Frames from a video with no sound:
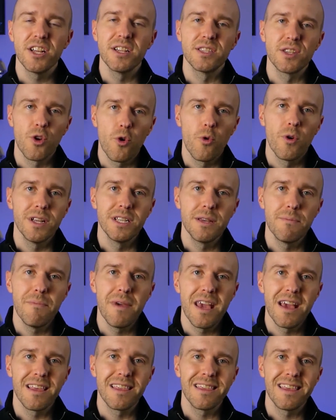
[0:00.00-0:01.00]
It's going to
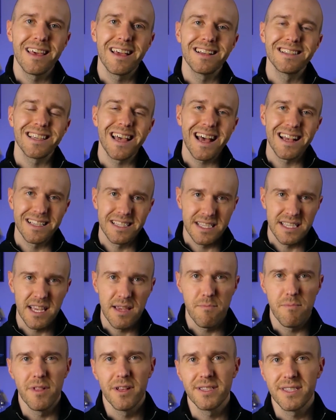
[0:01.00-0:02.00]
make things as
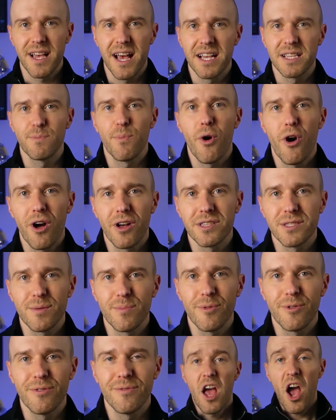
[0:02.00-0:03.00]
seamless as
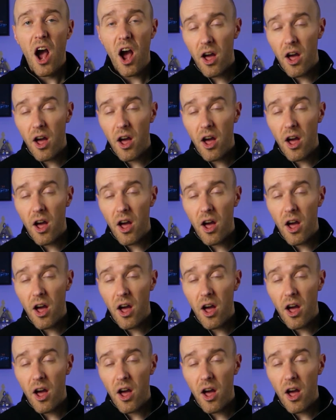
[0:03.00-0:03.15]
possible.